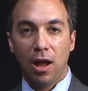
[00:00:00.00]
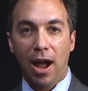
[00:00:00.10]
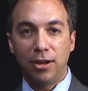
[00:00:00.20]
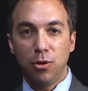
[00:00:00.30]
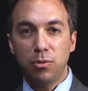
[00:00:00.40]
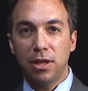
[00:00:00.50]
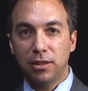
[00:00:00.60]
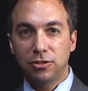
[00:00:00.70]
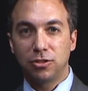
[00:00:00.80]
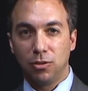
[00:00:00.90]
I don't think
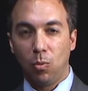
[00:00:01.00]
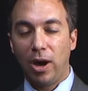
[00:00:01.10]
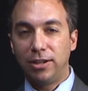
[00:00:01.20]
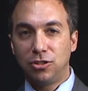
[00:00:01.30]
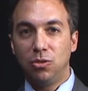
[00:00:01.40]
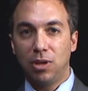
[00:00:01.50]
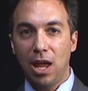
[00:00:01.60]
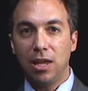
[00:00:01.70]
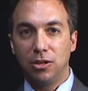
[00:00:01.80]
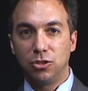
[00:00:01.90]
this is a
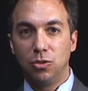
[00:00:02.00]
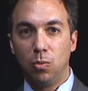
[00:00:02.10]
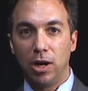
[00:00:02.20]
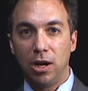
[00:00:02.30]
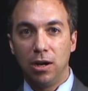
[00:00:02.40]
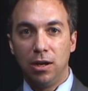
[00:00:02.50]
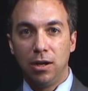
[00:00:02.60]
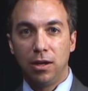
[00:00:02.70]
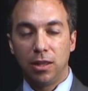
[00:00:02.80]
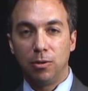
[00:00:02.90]
Y2K issue where
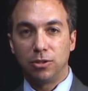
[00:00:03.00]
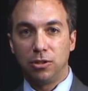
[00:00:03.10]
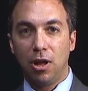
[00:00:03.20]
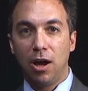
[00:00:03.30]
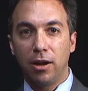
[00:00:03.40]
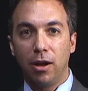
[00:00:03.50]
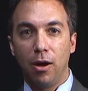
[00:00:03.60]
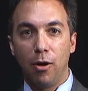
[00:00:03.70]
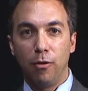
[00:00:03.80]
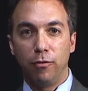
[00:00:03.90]
there was a lot
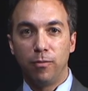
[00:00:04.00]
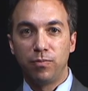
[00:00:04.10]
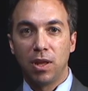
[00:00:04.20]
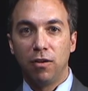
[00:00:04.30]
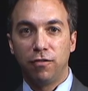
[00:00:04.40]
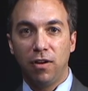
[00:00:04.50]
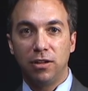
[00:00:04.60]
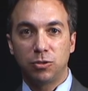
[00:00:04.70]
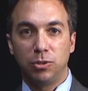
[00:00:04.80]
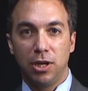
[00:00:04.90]
of
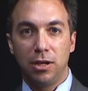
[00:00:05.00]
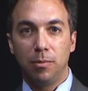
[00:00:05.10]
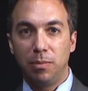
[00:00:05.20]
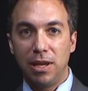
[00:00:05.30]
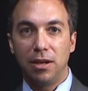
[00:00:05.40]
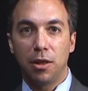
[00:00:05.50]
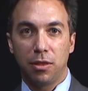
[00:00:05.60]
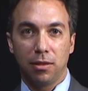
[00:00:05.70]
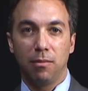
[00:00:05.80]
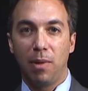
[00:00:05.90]
fuss which ended up being
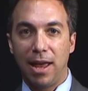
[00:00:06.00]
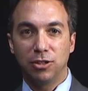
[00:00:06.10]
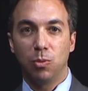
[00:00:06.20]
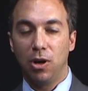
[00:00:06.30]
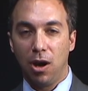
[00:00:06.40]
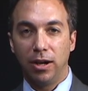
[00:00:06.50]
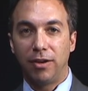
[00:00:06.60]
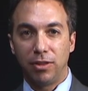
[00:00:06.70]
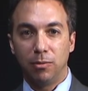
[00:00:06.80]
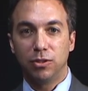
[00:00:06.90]
nothing. The banks went on and
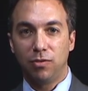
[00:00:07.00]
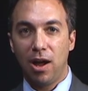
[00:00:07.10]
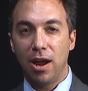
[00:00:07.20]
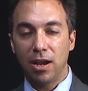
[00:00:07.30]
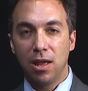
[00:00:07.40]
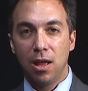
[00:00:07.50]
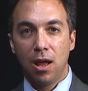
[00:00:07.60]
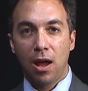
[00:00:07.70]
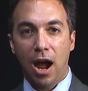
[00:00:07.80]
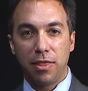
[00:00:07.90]
everything was fine.
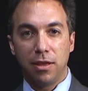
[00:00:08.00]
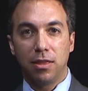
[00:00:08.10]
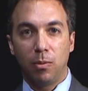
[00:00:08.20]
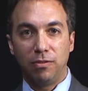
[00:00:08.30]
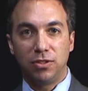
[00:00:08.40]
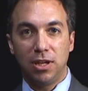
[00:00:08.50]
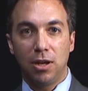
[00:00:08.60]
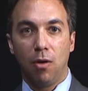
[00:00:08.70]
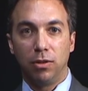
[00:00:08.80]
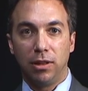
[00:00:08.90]
I think that we've
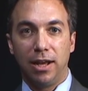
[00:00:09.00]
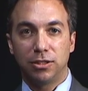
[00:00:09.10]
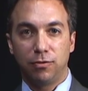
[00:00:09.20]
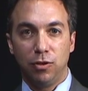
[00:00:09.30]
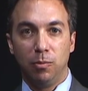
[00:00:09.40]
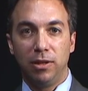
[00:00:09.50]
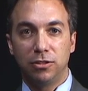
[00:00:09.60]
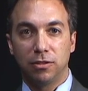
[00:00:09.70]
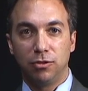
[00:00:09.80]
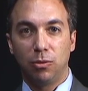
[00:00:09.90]
seen over the last few
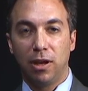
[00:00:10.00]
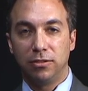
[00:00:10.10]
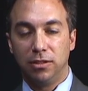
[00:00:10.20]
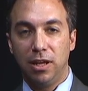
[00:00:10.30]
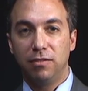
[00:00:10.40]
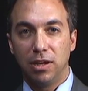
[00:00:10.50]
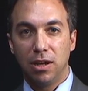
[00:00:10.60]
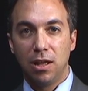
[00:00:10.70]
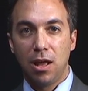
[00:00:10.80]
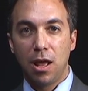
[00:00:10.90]
months of 2011
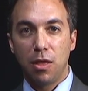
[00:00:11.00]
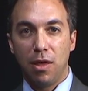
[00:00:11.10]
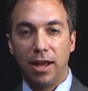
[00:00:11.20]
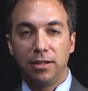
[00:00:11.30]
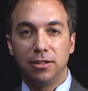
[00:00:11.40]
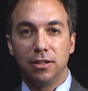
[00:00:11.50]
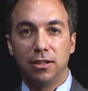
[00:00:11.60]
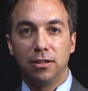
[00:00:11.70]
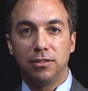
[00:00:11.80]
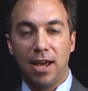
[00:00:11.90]
that
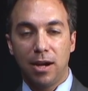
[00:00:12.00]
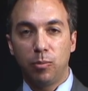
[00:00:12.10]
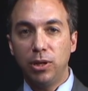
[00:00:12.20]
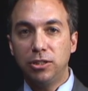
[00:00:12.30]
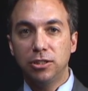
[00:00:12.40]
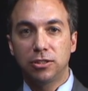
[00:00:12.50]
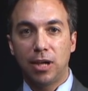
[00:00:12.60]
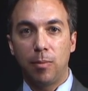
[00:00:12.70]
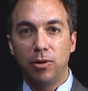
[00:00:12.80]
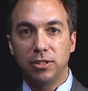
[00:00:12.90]
data breaches,
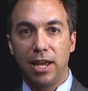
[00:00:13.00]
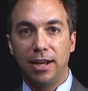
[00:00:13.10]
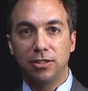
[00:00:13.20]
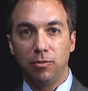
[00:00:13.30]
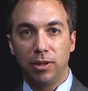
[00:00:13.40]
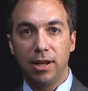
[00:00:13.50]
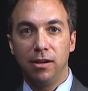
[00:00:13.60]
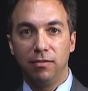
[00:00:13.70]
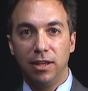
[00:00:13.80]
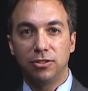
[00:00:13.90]
cyber attacks, and related
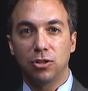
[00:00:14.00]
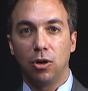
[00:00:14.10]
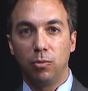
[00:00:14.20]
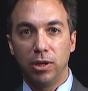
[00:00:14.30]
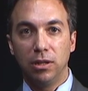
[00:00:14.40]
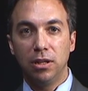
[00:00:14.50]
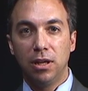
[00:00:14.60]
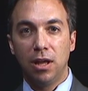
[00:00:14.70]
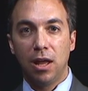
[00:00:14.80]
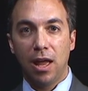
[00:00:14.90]
events are real
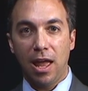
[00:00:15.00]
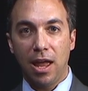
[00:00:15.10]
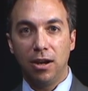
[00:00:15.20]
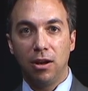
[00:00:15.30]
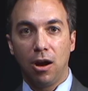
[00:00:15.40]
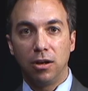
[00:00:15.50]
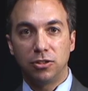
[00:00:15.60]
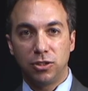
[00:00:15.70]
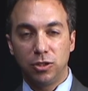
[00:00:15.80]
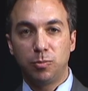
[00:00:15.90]
and are
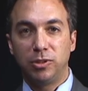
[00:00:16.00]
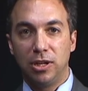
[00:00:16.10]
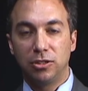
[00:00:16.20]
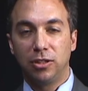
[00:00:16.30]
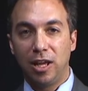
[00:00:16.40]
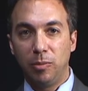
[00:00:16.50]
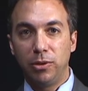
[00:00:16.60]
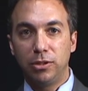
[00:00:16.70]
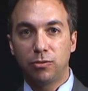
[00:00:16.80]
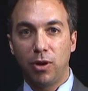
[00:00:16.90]
serious potential
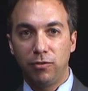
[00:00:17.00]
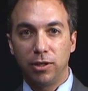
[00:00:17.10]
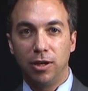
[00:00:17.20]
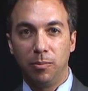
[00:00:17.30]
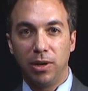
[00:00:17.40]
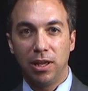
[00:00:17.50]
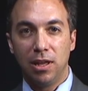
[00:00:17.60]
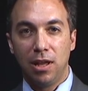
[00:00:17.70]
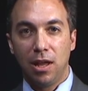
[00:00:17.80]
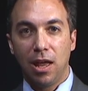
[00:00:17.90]
liabilities for every company.
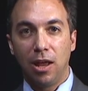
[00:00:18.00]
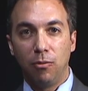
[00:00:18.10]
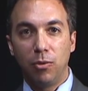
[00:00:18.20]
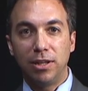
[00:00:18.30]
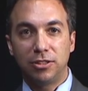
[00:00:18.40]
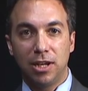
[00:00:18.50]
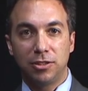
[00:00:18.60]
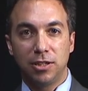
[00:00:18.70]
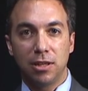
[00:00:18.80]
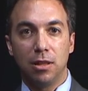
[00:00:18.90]
And
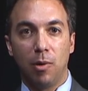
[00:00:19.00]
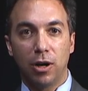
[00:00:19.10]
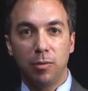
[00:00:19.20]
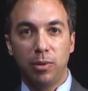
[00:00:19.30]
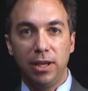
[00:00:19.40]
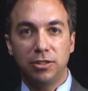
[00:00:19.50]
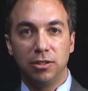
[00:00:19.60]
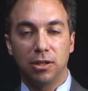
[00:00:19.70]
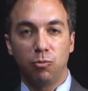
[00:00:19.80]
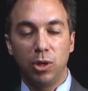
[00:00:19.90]
reassessing the marketplace
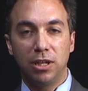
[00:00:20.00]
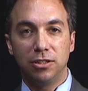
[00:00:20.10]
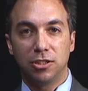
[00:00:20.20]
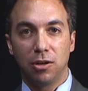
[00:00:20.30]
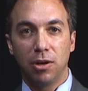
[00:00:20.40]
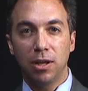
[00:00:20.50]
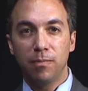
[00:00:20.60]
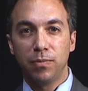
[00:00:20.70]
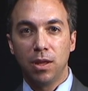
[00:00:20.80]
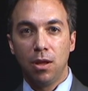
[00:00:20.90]
and reconsidering
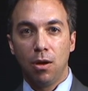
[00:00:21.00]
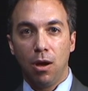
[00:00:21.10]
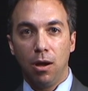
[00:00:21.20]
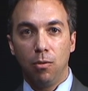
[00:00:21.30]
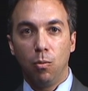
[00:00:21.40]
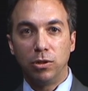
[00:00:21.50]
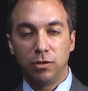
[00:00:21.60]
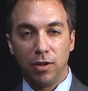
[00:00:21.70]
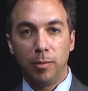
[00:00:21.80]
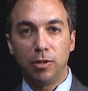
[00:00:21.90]
what's
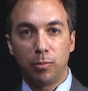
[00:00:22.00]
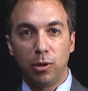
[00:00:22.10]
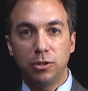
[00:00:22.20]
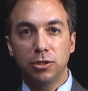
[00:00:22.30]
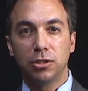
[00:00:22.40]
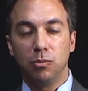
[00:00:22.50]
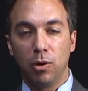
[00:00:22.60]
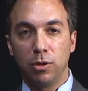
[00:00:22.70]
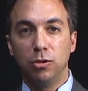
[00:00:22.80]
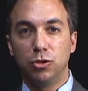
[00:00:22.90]
available to purchase and
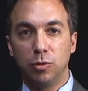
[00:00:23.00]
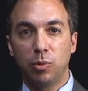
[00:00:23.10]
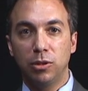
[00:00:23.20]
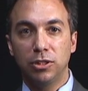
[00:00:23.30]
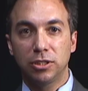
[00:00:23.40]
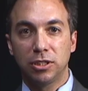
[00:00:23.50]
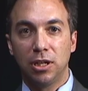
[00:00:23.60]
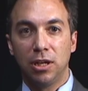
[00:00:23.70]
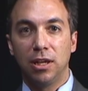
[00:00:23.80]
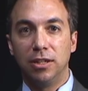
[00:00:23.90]
whether you should purchase
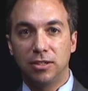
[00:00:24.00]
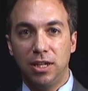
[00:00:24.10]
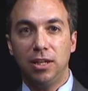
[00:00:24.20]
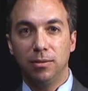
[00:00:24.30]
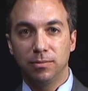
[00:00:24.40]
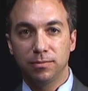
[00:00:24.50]
is key.